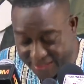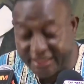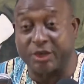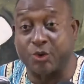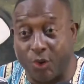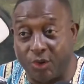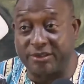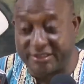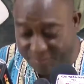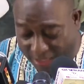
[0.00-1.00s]
He called
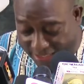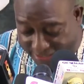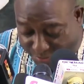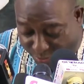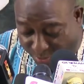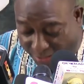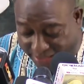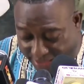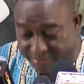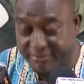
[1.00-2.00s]
it by its proper
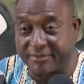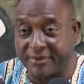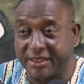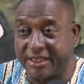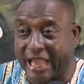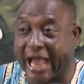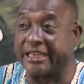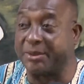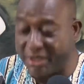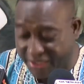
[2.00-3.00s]
name, an
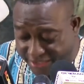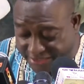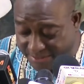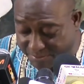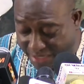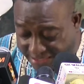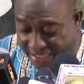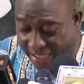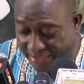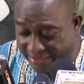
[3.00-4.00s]
immigration
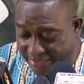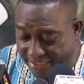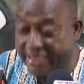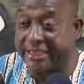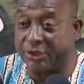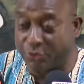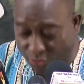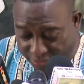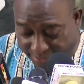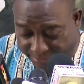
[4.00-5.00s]
measure, and he
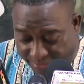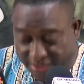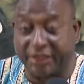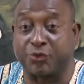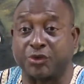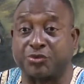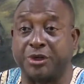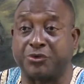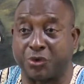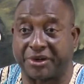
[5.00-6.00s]
told them it was
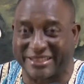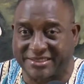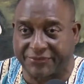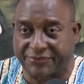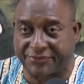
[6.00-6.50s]
retrogressive.